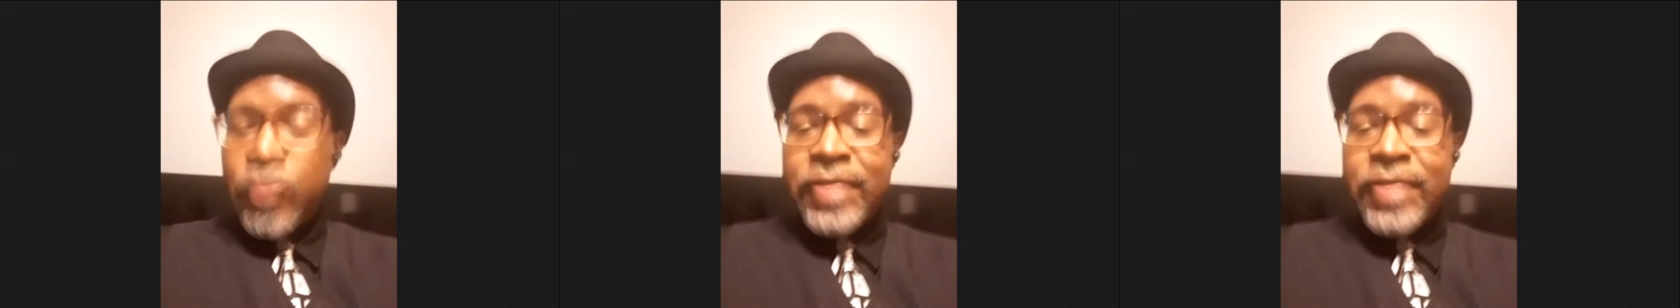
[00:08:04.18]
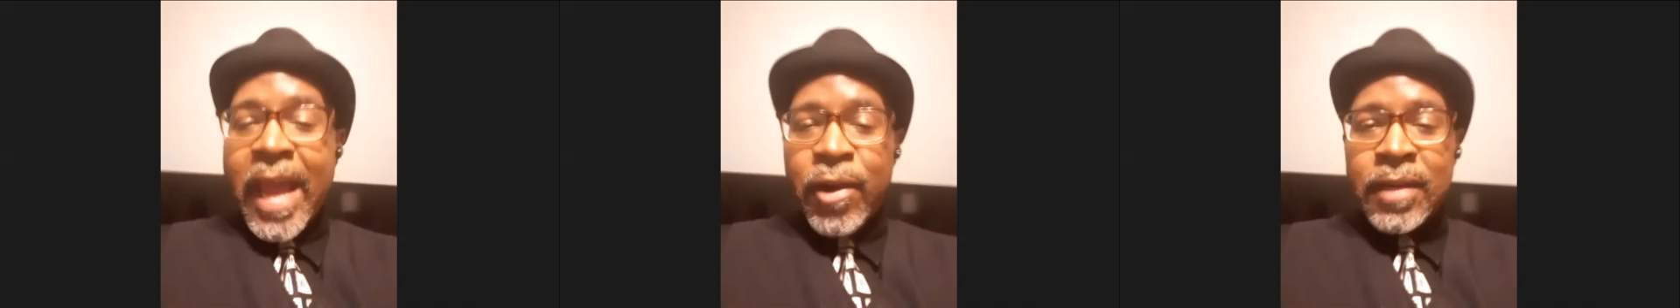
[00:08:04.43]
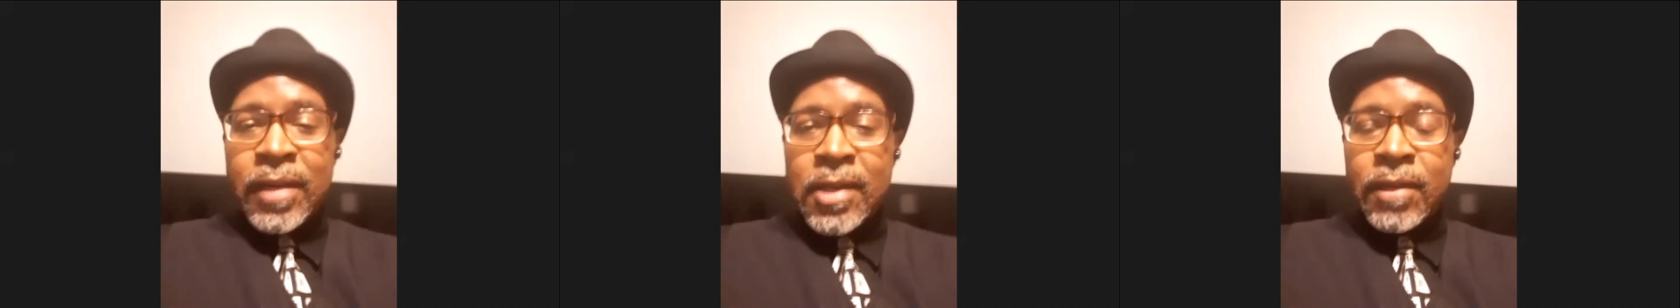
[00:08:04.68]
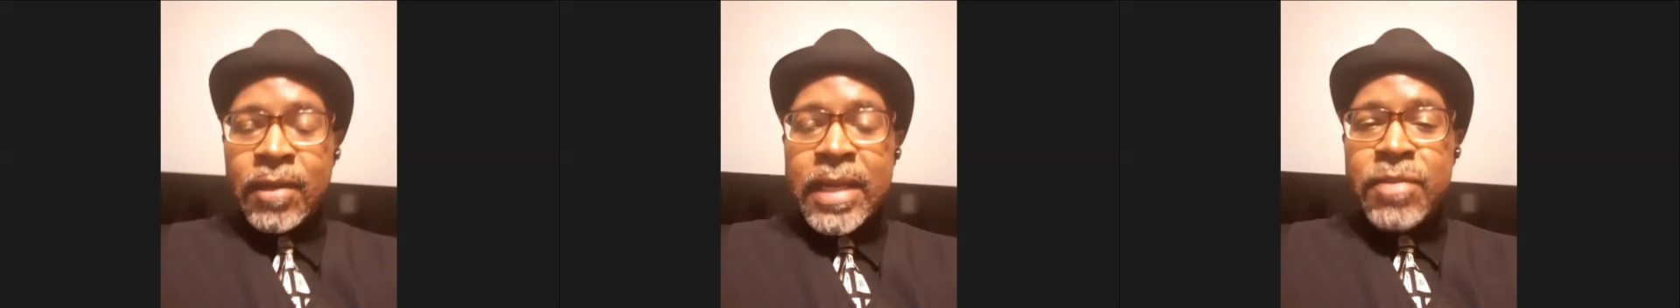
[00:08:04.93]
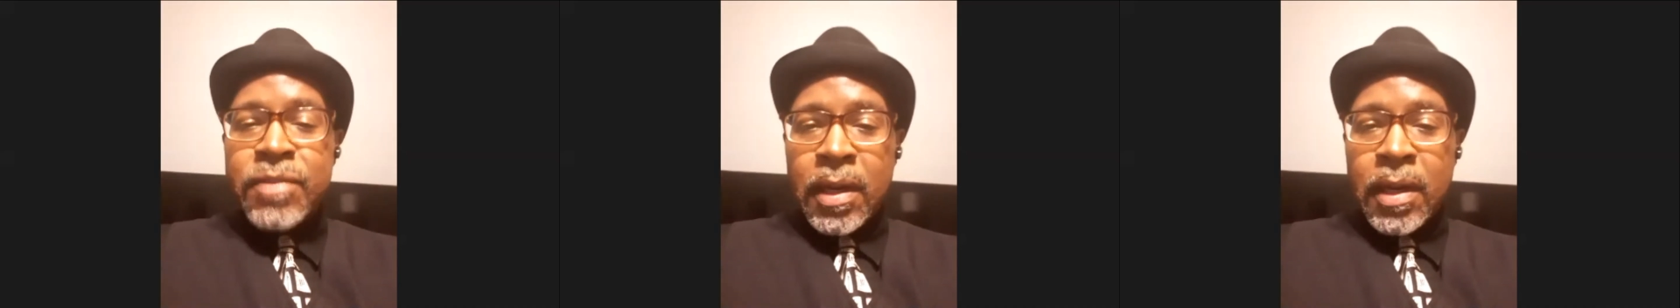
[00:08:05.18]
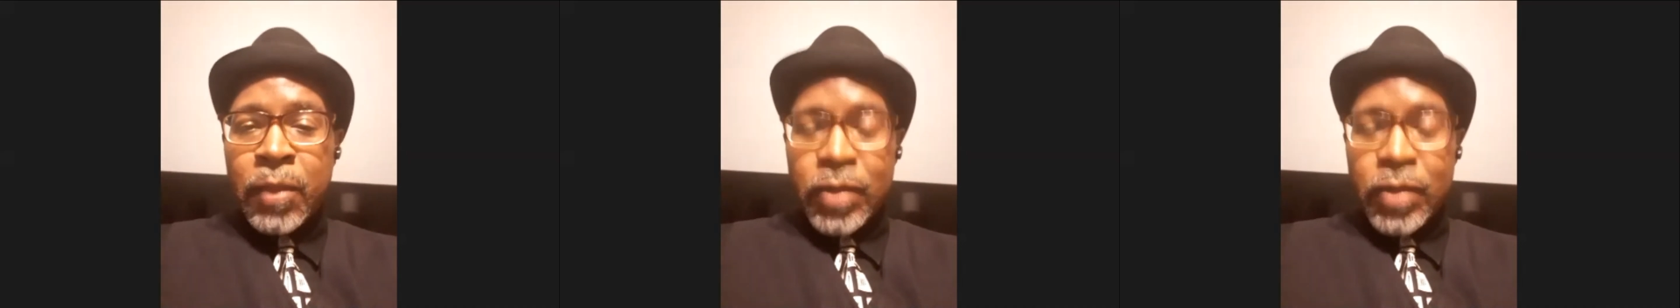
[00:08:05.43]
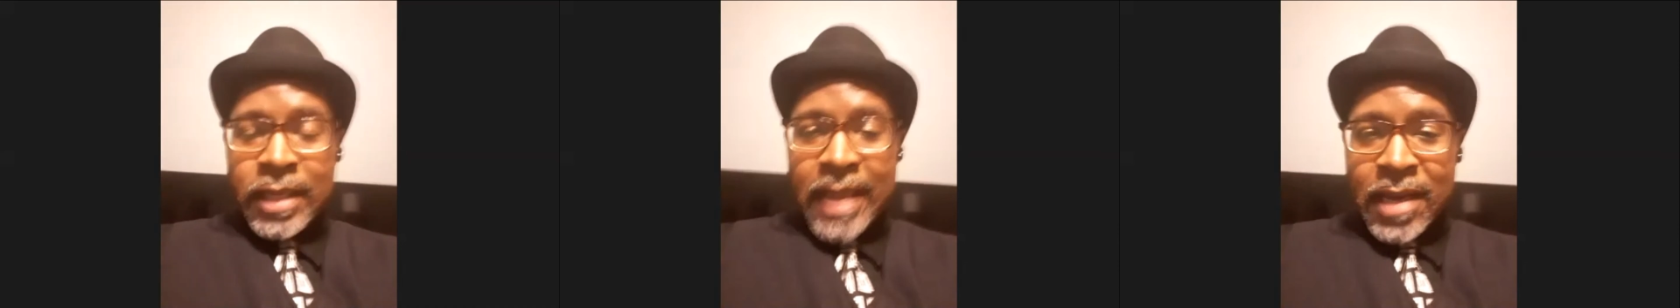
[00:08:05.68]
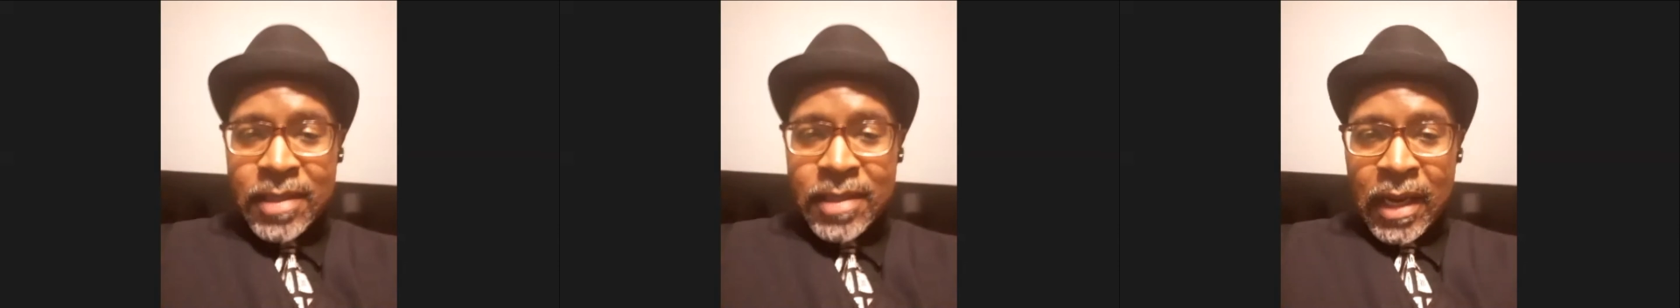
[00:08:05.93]
Saturday of each month with a day
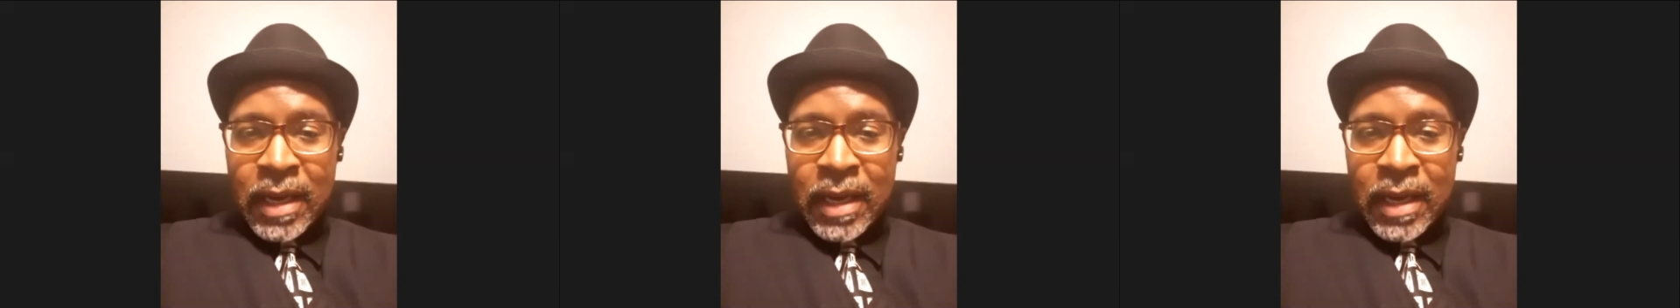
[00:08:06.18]
job.